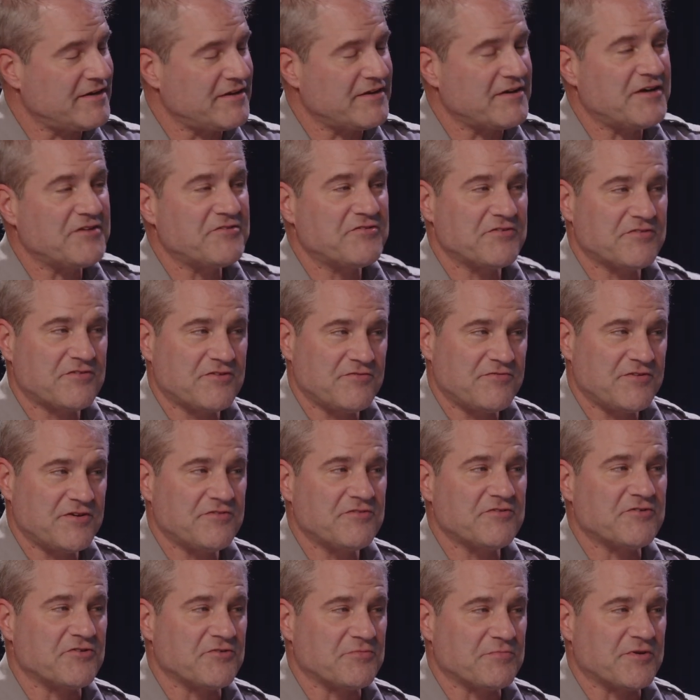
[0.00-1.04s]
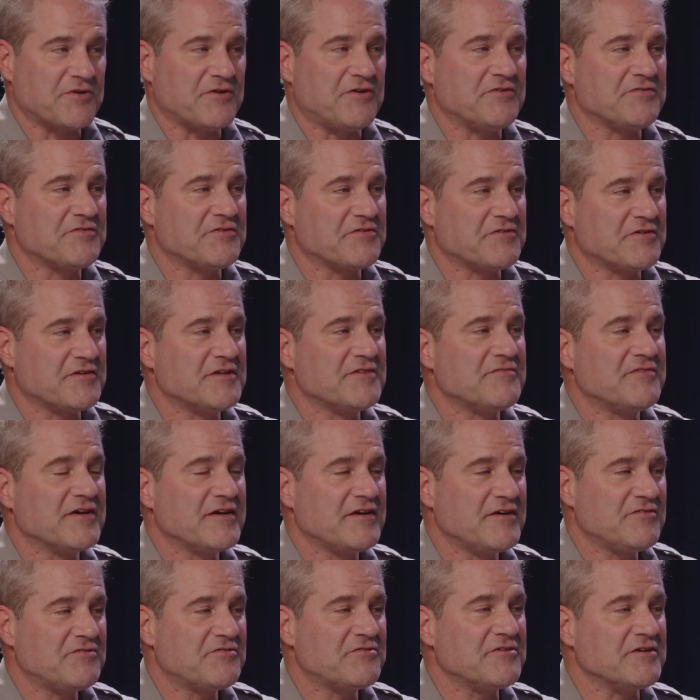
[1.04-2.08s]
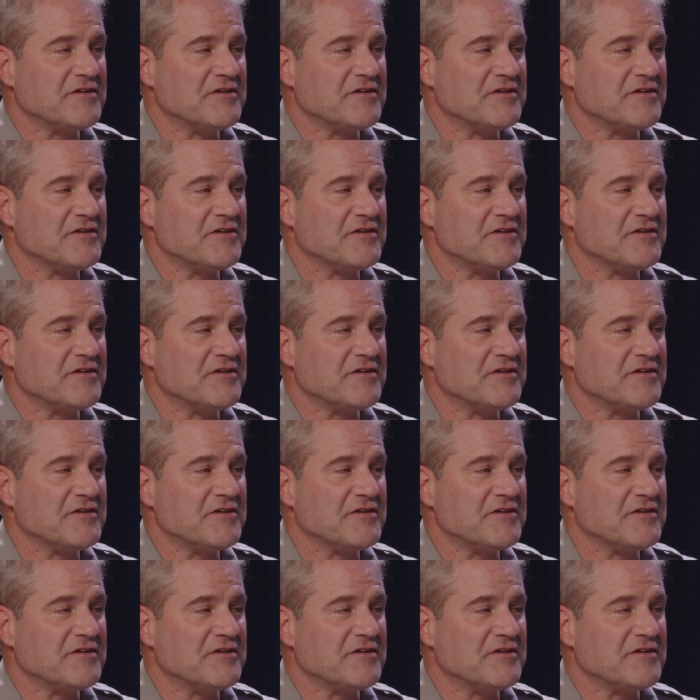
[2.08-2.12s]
not just the visitors, but also the living history